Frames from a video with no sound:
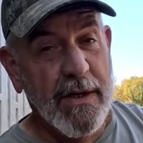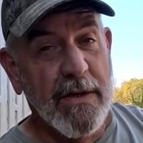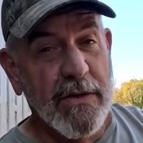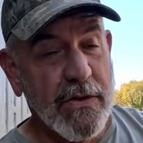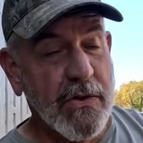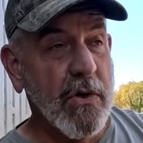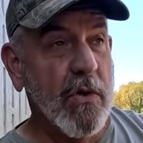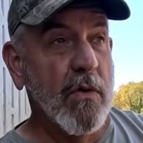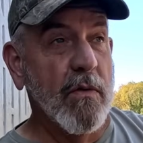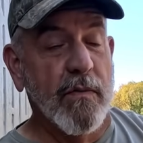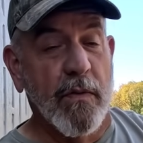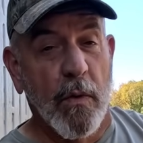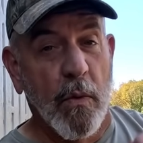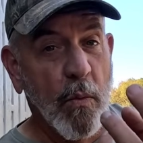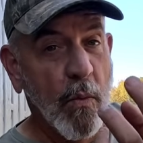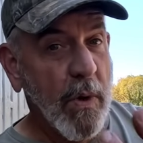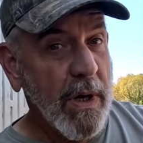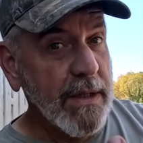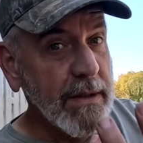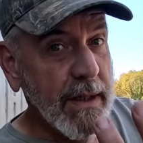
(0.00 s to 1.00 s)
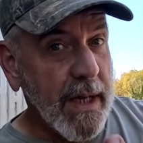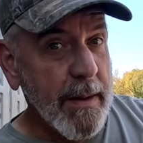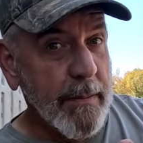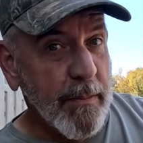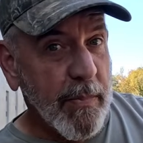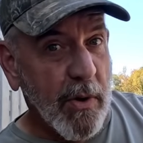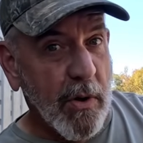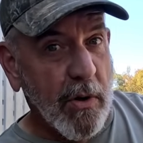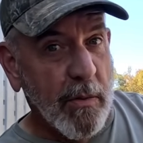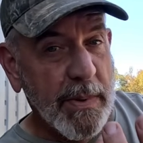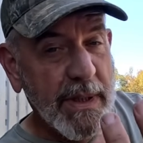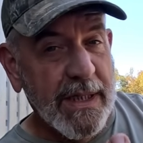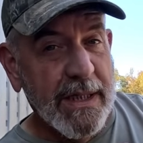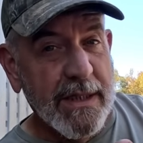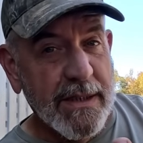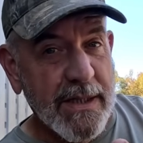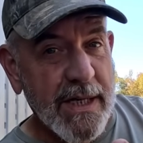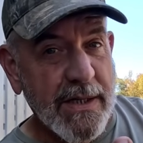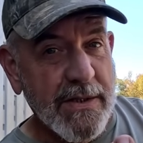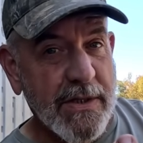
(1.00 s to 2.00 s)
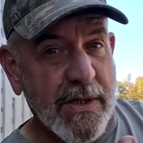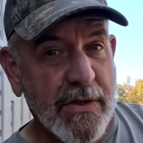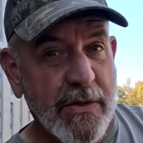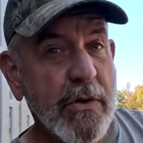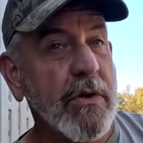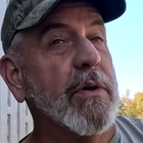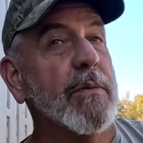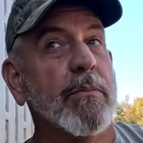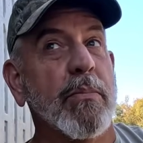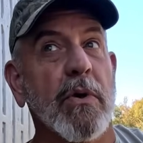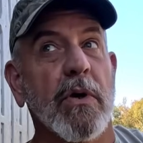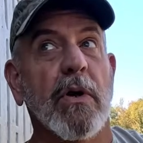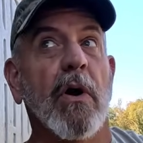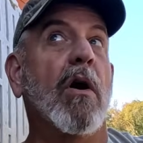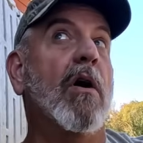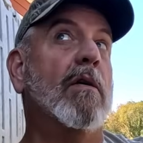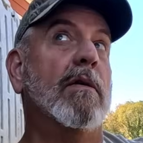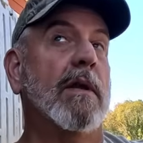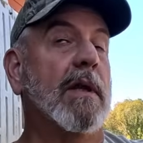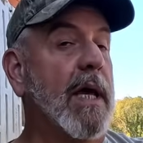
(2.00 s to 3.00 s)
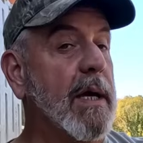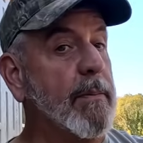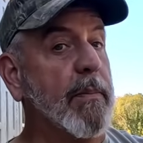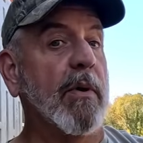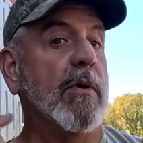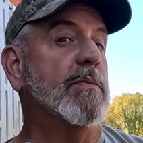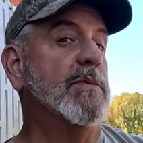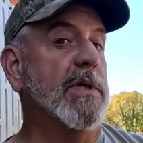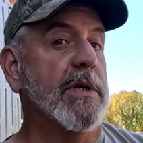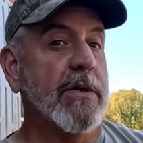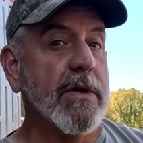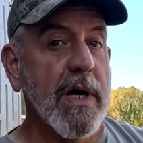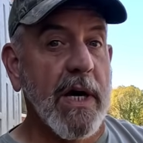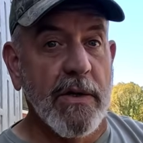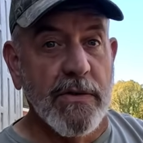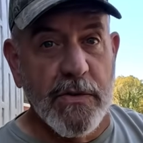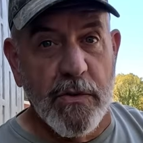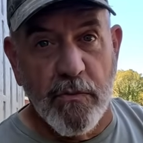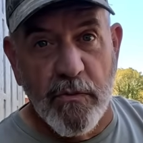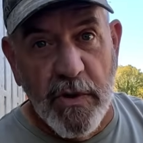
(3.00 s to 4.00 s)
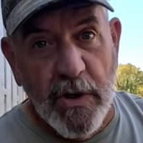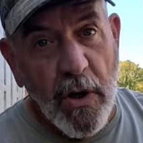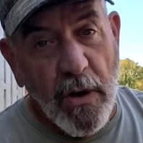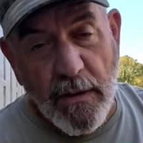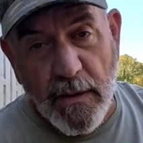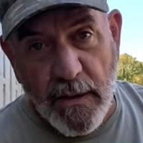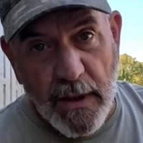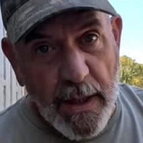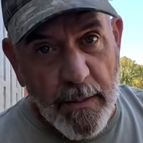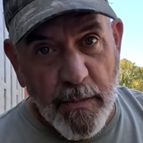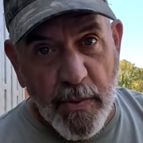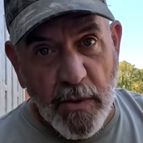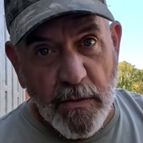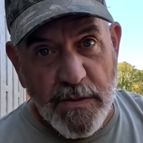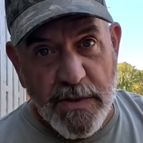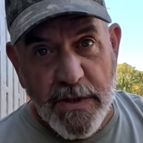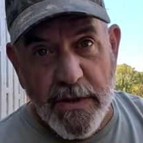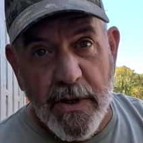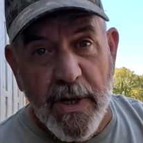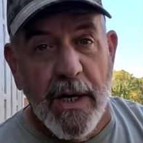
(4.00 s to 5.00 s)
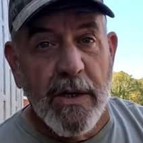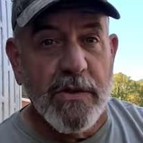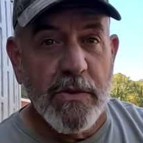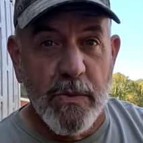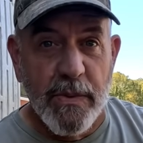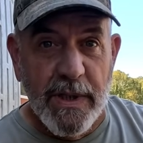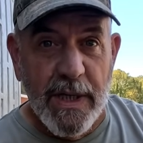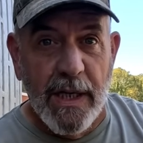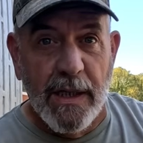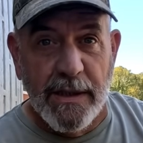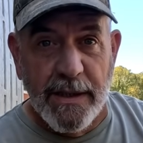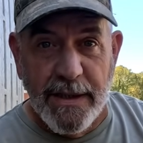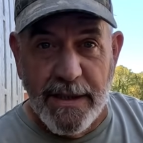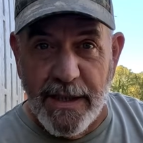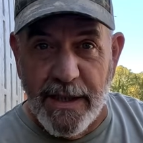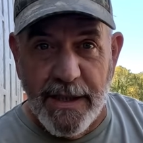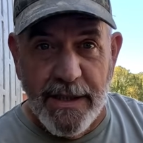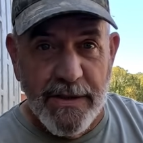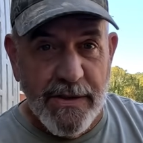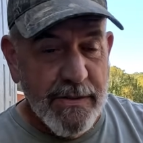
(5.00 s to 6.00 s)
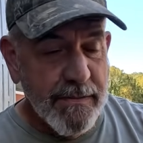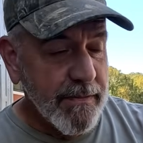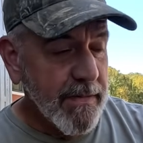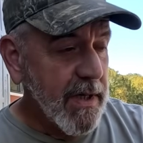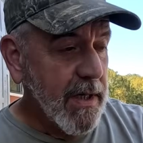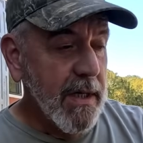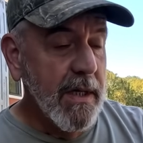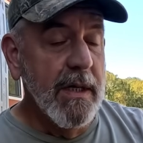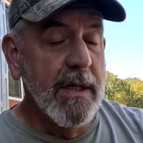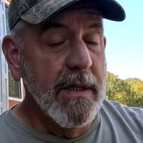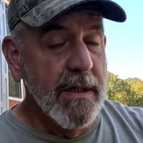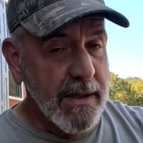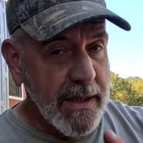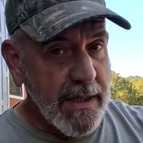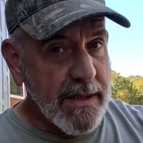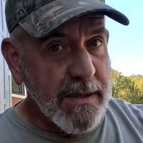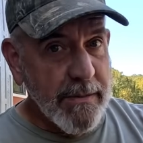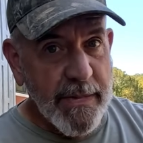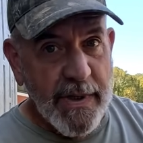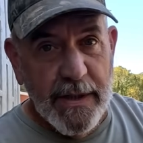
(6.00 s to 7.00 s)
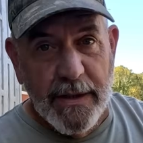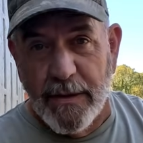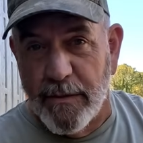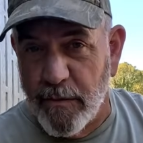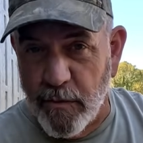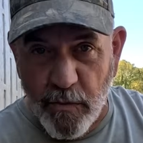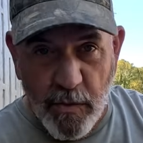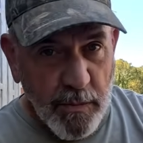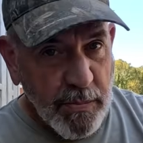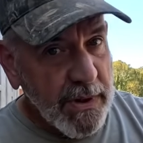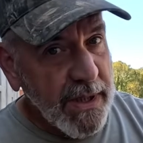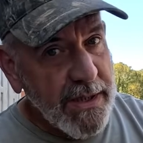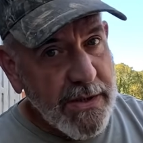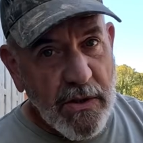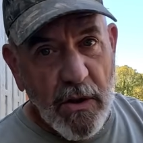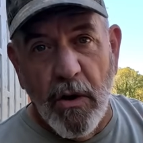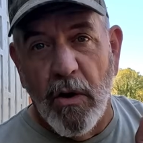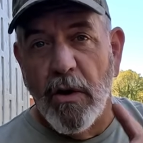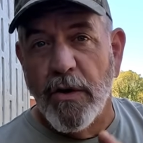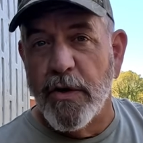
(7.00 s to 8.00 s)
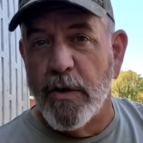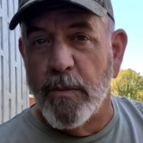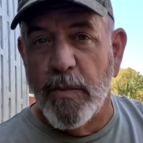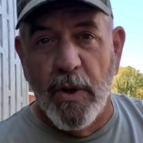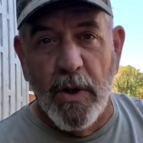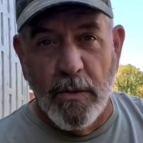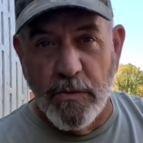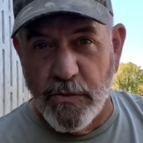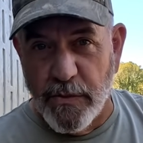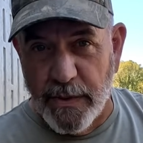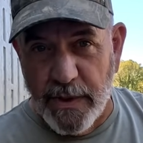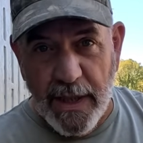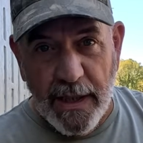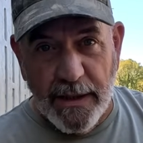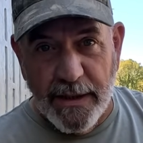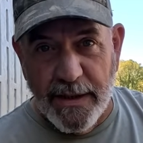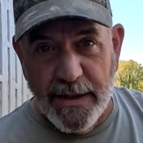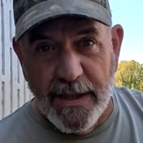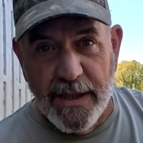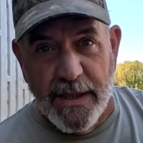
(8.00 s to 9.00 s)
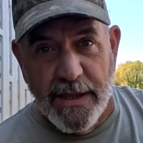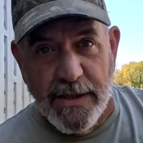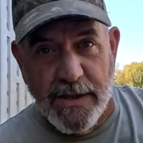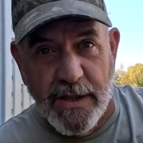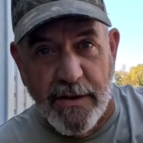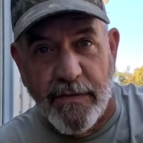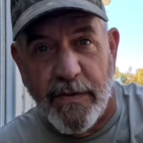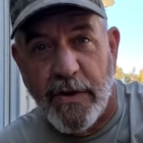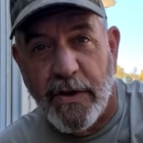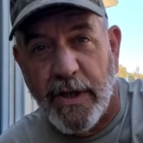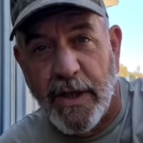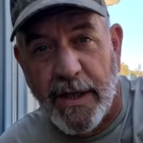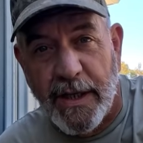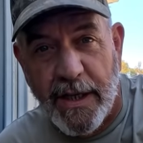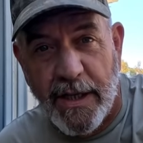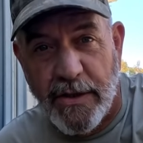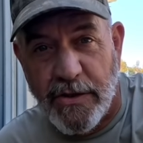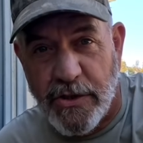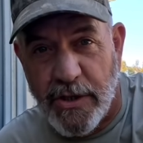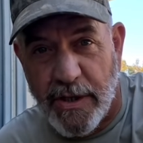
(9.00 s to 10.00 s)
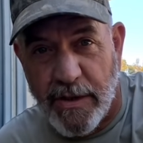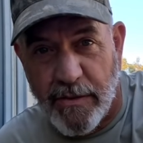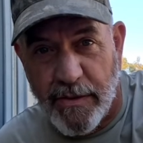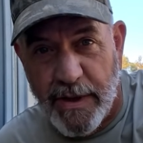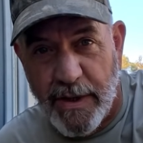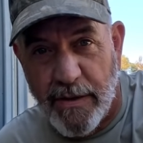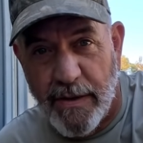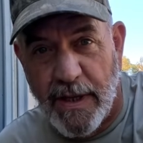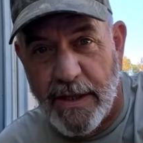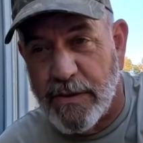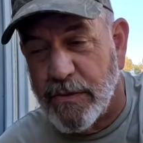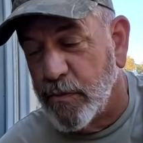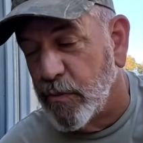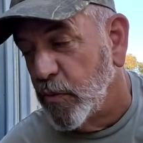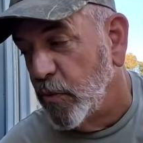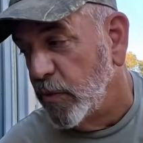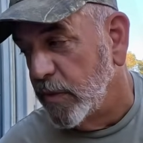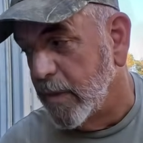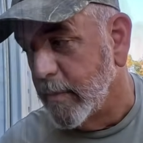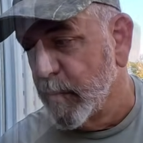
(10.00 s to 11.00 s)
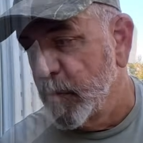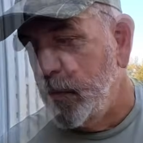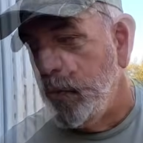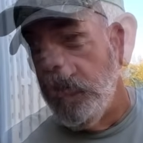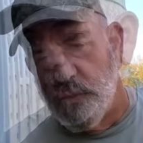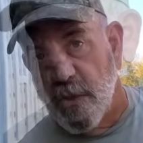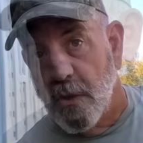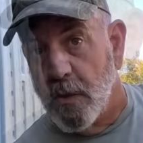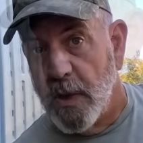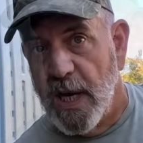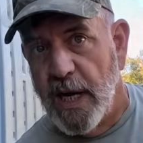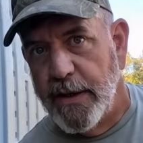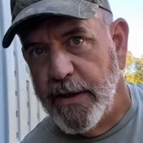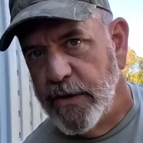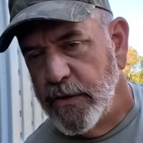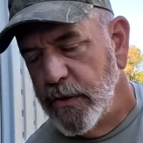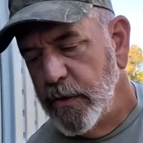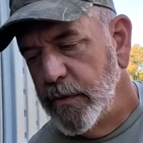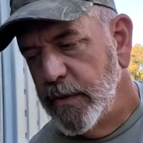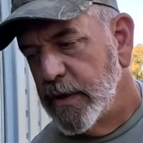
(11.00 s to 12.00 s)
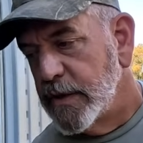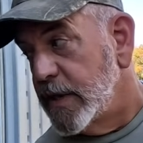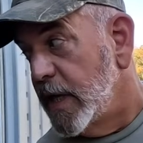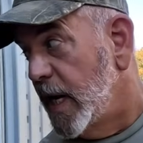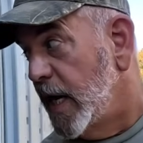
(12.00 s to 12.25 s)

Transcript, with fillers: So for one light bulb incandescent, you could put all the light bulbs in your house and run all the light bulbs in your house with LEDs. Get some, uh, replace all your bulbs with LEDs if you're gonna get a generator. That's rule number one. So how do you do this?